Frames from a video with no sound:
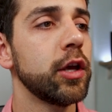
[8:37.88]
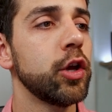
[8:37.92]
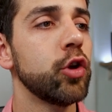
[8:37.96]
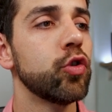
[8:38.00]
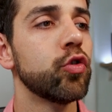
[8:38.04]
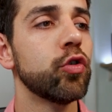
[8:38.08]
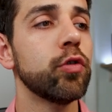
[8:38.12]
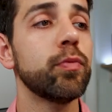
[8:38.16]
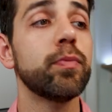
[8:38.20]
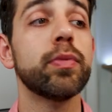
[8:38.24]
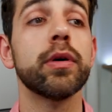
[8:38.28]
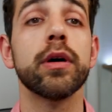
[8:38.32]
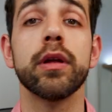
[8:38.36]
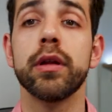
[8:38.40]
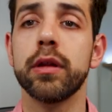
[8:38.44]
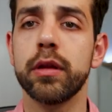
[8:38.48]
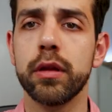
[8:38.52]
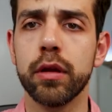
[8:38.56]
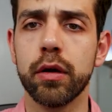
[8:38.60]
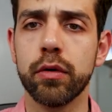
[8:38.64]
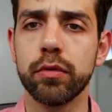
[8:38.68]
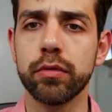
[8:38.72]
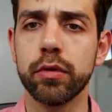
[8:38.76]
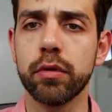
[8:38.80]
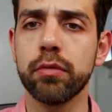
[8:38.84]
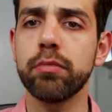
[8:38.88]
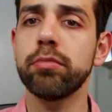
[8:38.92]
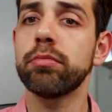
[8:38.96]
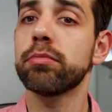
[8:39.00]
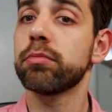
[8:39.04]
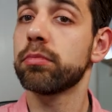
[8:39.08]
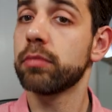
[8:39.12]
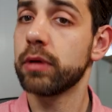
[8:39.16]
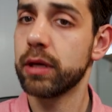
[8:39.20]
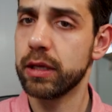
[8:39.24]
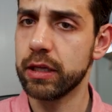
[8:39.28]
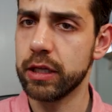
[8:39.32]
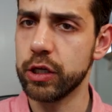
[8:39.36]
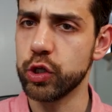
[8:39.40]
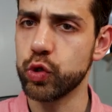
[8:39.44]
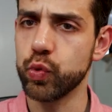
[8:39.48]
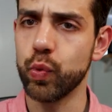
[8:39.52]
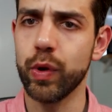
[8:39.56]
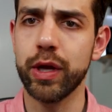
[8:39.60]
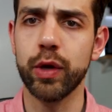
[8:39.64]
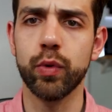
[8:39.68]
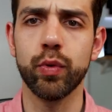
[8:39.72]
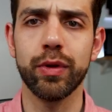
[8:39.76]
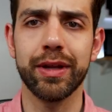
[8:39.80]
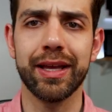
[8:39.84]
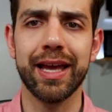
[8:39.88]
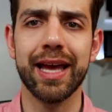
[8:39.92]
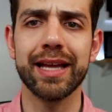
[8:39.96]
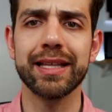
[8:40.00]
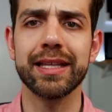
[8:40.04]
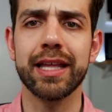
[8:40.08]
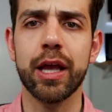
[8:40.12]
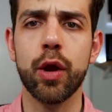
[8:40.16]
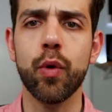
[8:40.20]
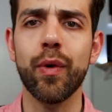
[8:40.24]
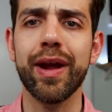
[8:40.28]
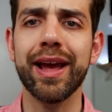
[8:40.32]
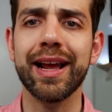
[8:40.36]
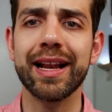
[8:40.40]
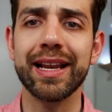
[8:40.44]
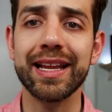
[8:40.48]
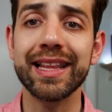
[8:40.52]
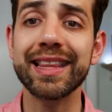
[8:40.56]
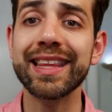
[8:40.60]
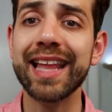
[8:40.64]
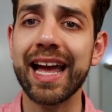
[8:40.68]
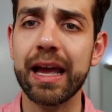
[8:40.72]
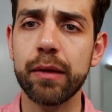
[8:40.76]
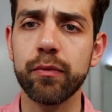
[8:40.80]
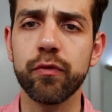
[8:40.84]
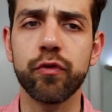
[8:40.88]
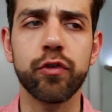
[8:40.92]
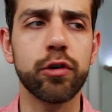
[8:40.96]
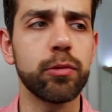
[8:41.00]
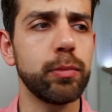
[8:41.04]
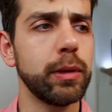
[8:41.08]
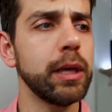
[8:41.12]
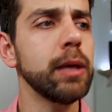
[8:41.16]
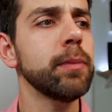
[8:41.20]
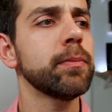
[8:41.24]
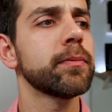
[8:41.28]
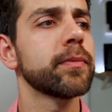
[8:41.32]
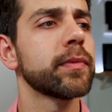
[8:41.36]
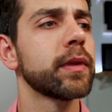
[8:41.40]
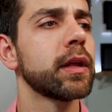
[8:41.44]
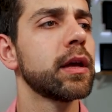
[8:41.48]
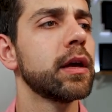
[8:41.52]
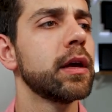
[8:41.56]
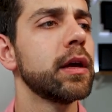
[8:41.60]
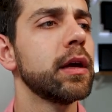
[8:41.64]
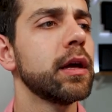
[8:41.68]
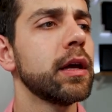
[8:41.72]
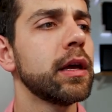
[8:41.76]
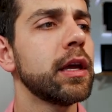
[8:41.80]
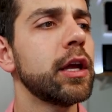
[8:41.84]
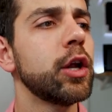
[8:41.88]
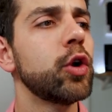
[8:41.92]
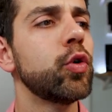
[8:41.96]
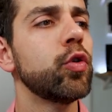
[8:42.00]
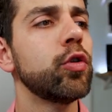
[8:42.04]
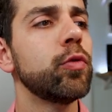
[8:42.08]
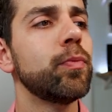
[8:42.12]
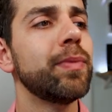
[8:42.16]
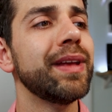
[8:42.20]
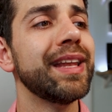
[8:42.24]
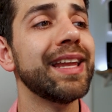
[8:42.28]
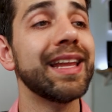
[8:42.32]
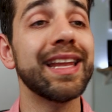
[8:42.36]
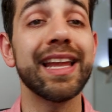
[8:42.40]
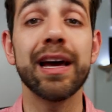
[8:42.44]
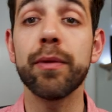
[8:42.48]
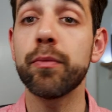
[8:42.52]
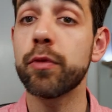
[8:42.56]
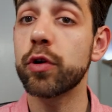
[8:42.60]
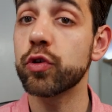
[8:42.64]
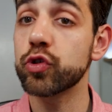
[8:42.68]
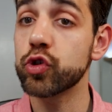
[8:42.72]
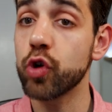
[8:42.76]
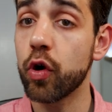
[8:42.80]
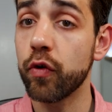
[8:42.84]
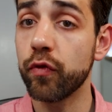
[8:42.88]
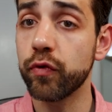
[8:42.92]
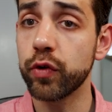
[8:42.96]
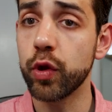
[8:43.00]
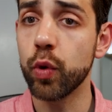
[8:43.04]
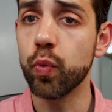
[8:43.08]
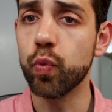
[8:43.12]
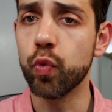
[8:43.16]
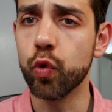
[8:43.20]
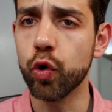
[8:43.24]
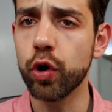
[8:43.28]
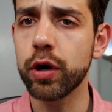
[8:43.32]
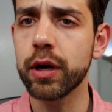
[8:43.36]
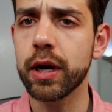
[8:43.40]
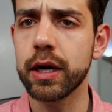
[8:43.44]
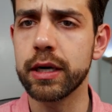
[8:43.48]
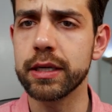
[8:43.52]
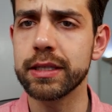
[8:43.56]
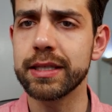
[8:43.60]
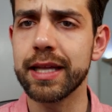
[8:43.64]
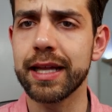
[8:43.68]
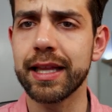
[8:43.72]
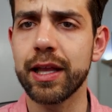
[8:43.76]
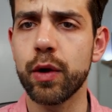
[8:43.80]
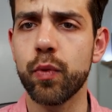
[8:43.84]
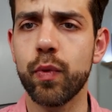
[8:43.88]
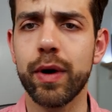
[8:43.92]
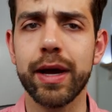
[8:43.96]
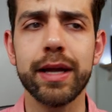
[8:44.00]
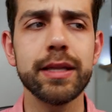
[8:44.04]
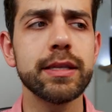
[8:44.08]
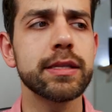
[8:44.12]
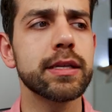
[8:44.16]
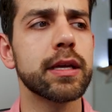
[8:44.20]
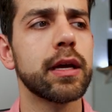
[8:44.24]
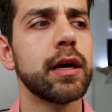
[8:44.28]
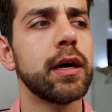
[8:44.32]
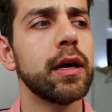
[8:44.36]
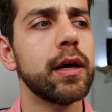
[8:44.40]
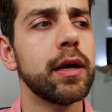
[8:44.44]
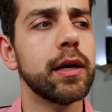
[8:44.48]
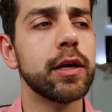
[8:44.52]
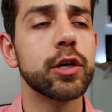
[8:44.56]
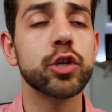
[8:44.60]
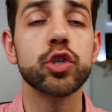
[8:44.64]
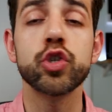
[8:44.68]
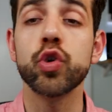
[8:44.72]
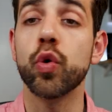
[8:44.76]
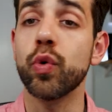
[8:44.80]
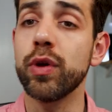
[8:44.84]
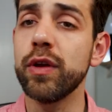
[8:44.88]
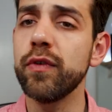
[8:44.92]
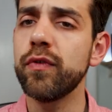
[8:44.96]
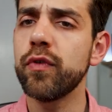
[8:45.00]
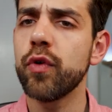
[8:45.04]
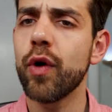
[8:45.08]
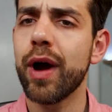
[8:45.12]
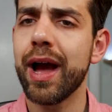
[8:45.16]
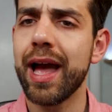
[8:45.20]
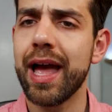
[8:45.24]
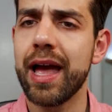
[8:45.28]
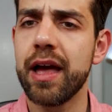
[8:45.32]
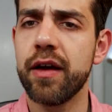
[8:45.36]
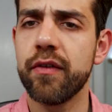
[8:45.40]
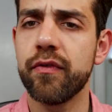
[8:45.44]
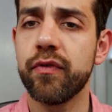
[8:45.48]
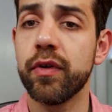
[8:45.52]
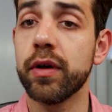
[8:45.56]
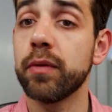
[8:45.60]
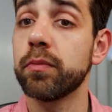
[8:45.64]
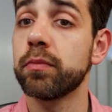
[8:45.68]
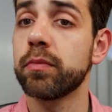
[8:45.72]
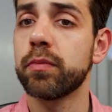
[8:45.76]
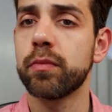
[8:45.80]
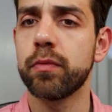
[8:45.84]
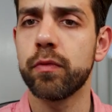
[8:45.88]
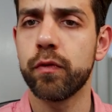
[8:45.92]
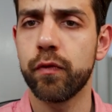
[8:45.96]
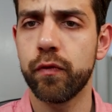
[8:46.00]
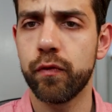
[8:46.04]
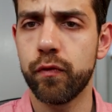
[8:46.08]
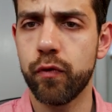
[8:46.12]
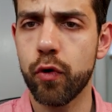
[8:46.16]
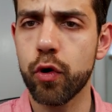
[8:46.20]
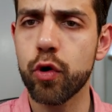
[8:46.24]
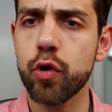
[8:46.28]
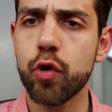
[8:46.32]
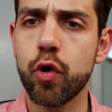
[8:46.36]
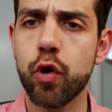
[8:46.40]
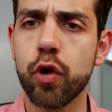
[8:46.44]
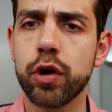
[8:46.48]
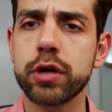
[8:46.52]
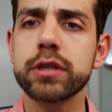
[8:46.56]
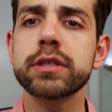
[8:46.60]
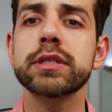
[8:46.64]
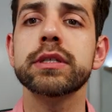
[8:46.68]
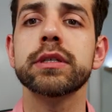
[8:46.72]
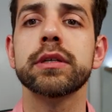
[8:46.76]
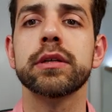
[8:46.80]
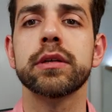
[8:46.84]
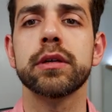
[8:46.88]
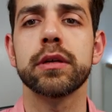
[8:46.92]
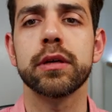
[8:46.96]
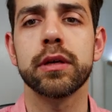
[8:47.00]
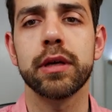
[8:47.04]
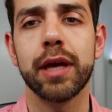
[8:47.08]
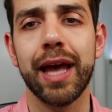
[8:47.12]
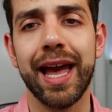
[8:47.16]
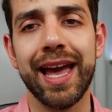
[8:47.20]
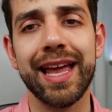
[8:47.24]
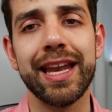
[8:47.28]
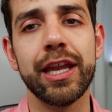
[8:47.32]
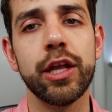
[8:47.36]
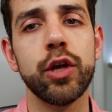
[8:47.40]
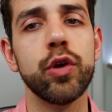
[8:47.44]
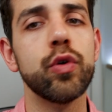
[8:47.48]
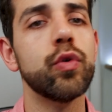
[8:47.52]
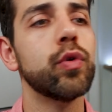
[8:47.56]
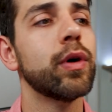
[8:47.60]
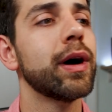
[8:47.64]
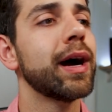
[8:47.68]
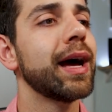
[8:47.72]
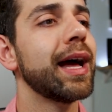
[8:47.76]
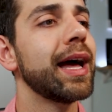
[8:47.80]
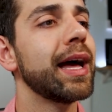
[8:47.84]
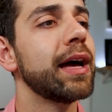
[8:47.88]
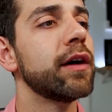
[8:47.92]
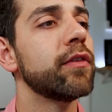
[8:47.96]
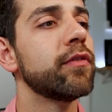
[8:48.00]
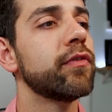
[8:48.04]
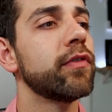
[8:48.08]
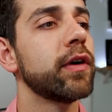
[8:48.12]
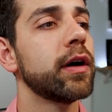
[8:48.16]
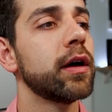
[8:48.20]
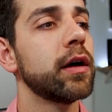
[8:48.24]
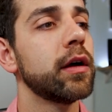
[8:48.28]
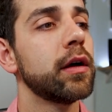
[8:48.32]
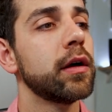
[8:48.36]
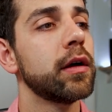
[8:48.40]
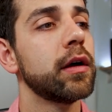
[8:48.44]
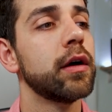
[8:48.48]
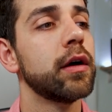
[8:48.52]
Europe, London. In this way, we'll get the correctly time for me. Here will be the numbers of the workers that I want. So if you have four cores and you have